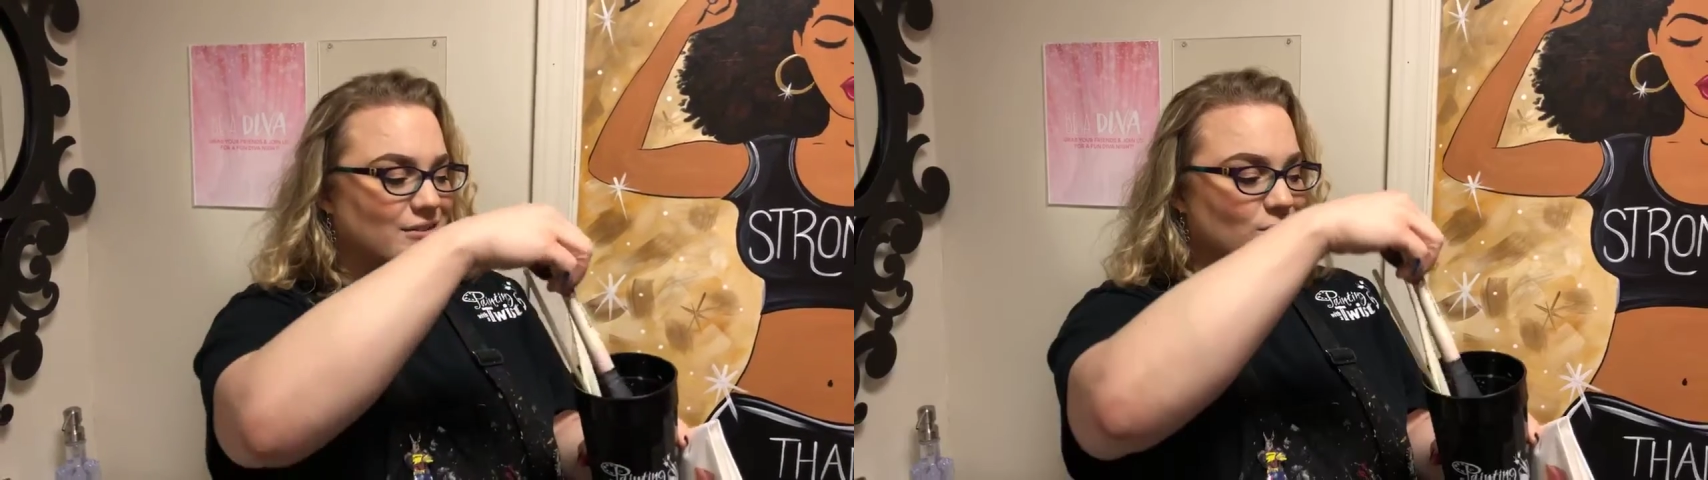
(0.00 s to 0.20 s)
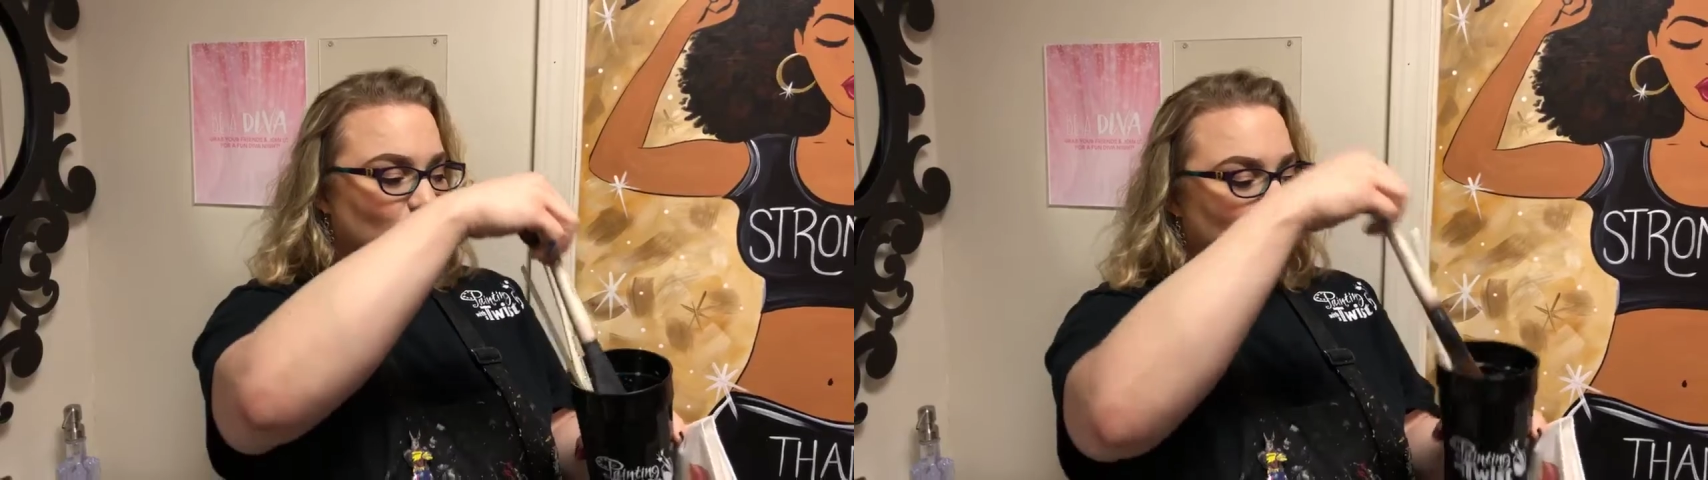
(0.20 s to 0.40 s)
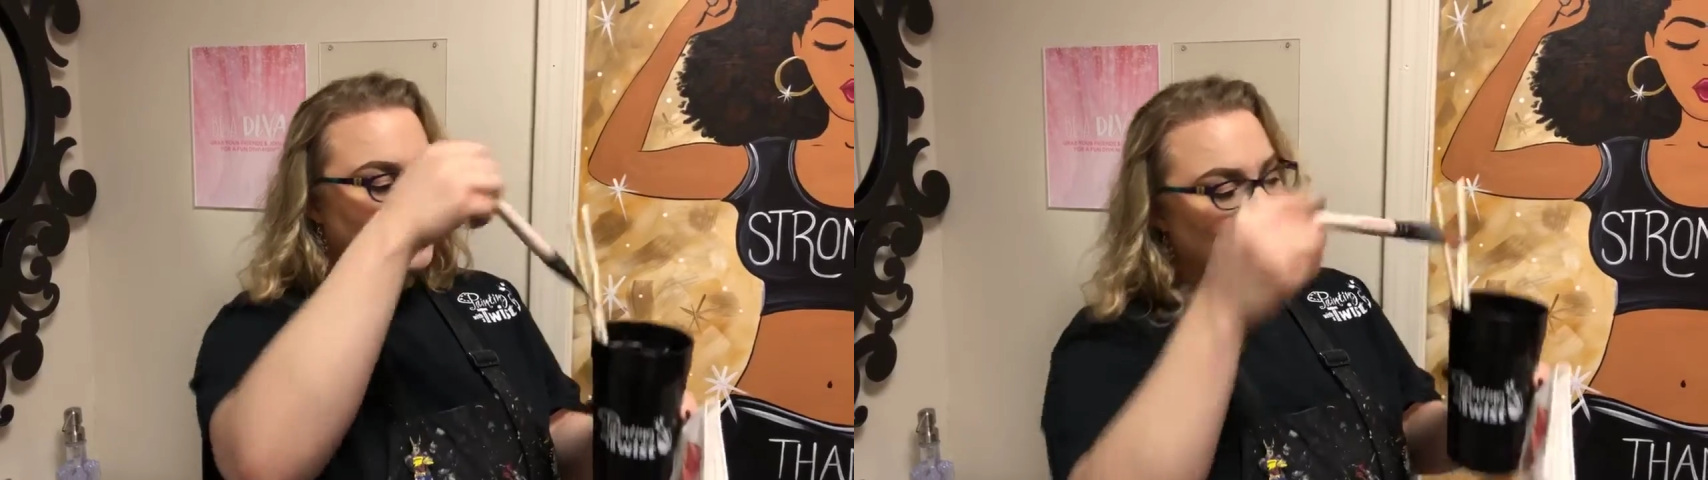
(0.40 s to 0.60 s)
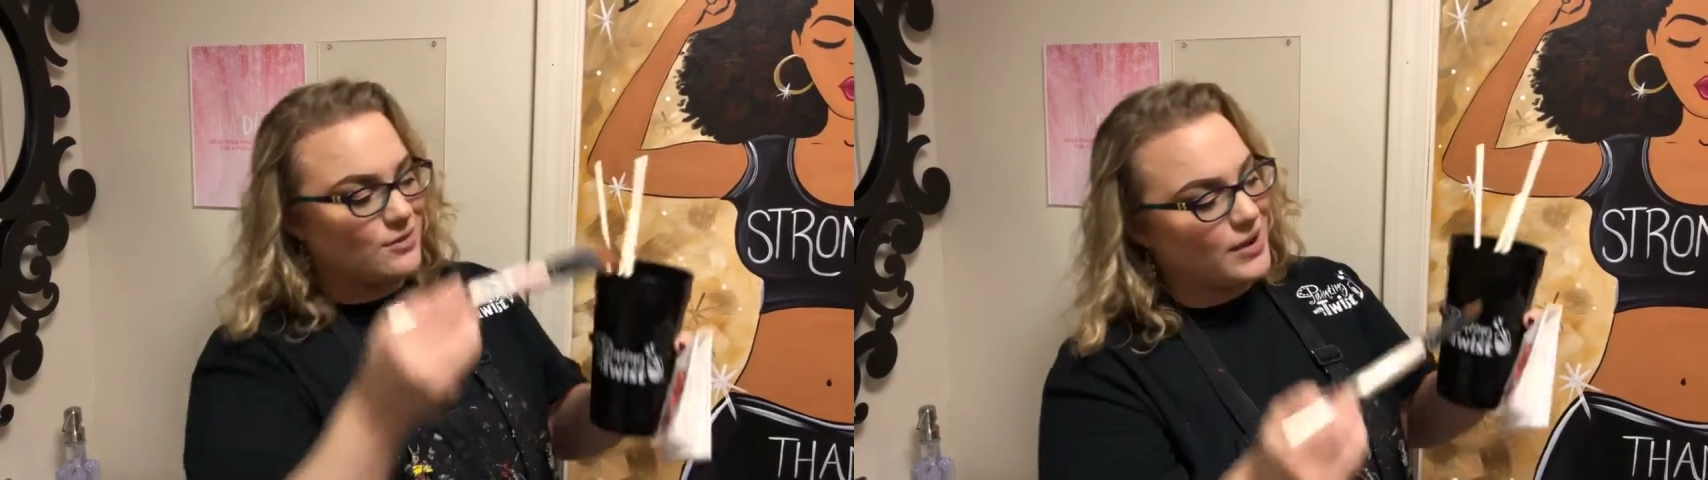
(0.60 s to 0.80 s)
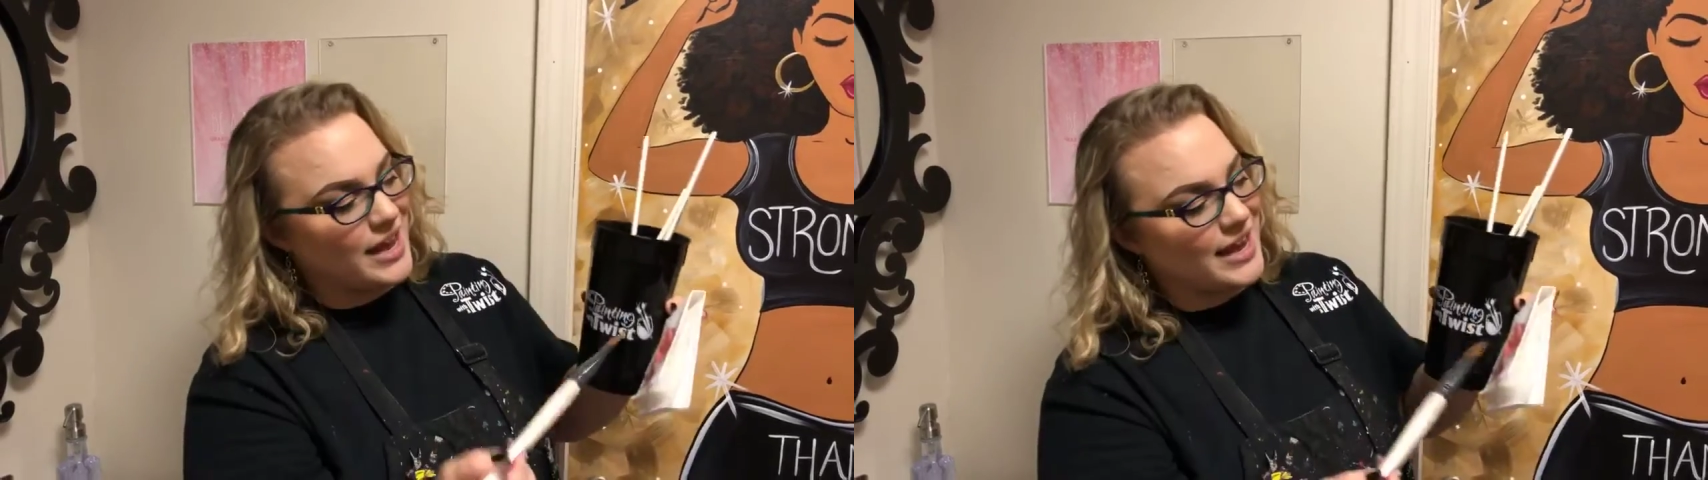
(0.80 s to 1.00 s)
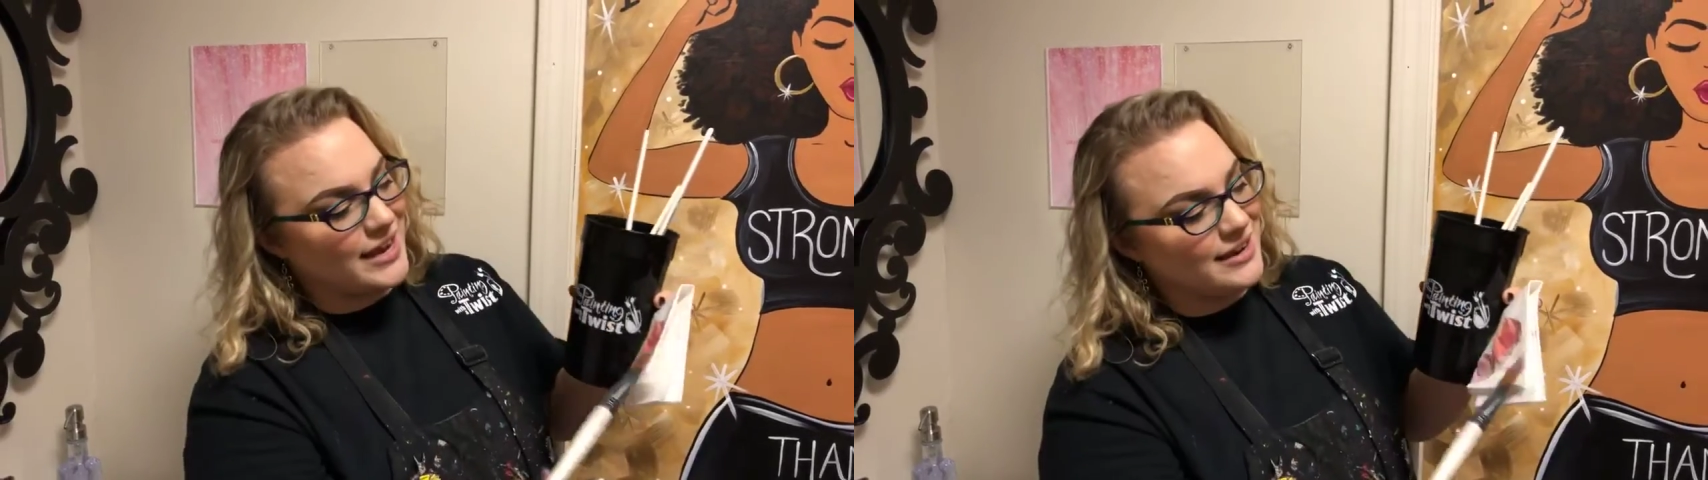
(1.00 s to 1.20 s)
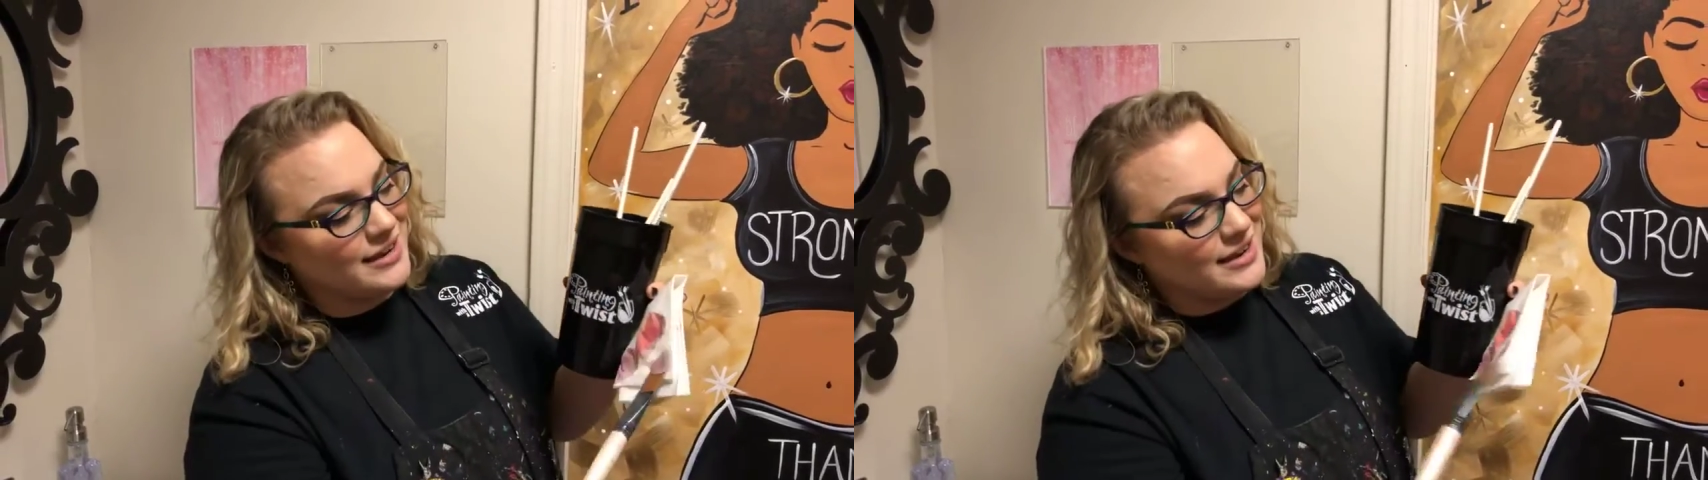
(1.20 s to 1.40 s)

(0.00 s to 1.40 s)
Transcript: rinse away.